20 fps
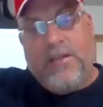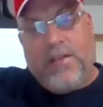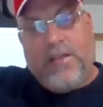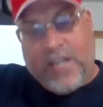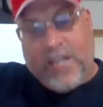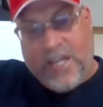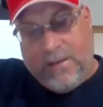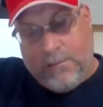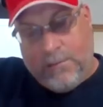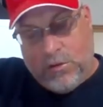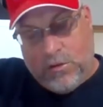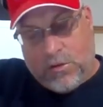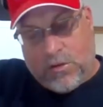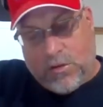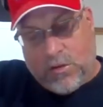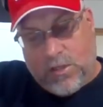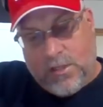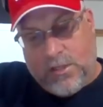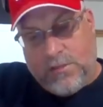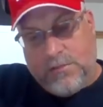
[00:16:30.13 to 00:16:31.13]
Give them little
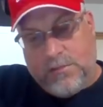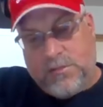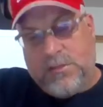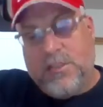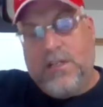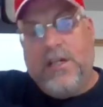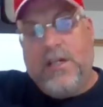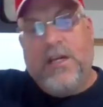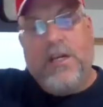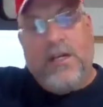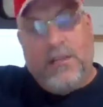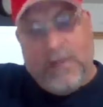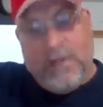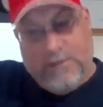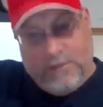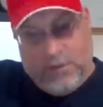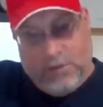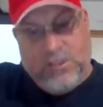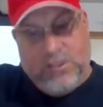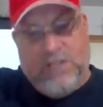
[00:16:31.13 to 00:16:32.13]
crumbs, they
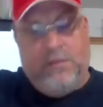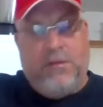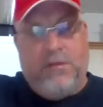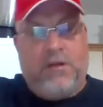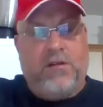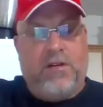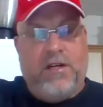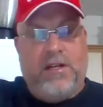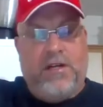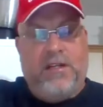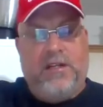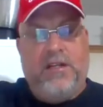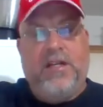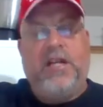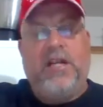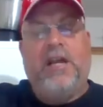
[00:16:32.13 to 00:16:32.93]
vote Democrat,